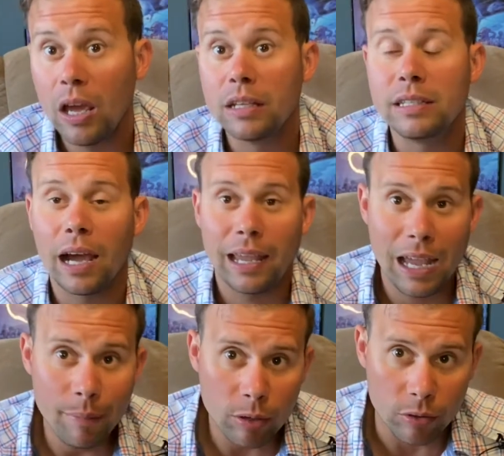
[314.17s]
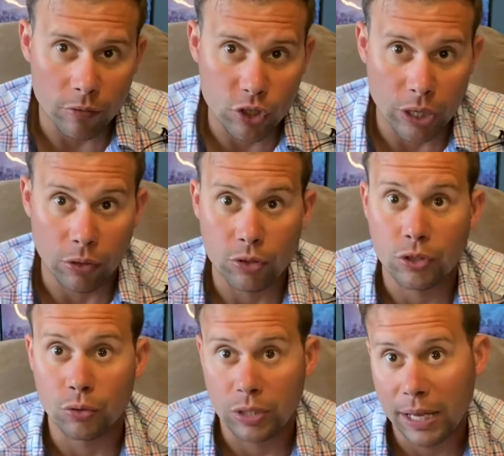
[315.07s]
Diameter of shells,
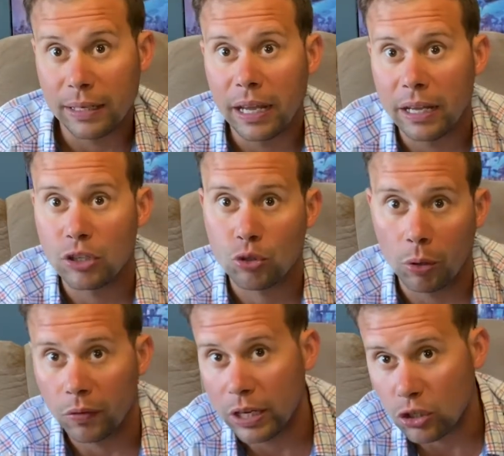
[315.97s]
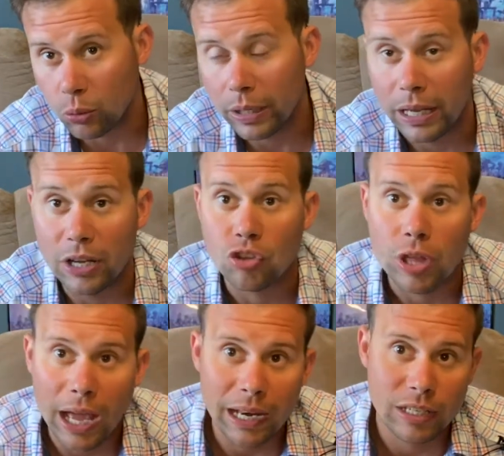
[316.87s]
so 10 gauge, 12 gauge, 20 gauge,
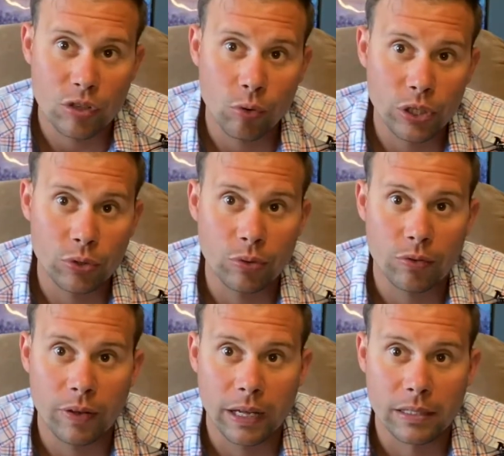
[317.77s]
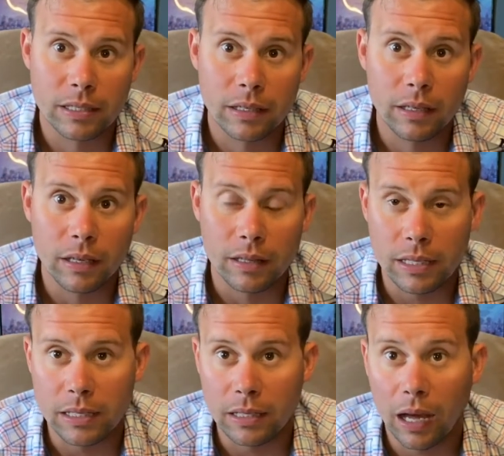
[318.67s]
that is going to affect
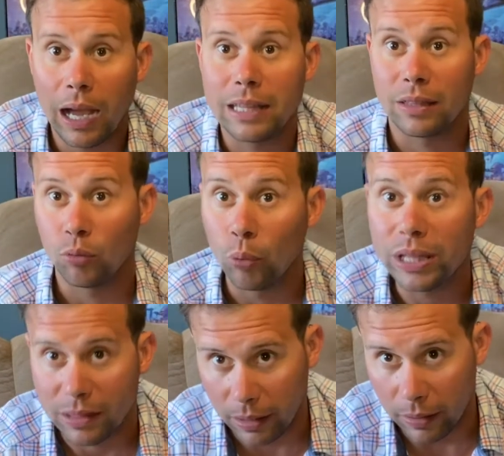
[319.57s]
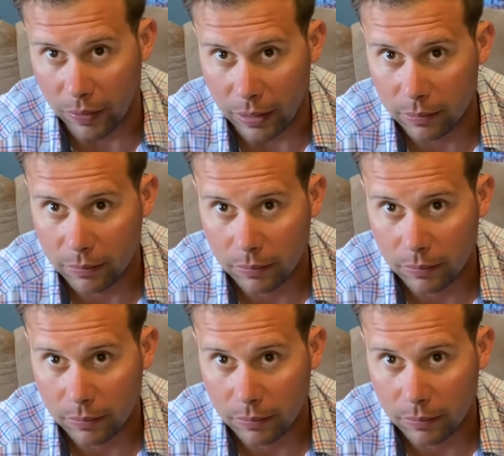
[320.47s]
the height and width of it.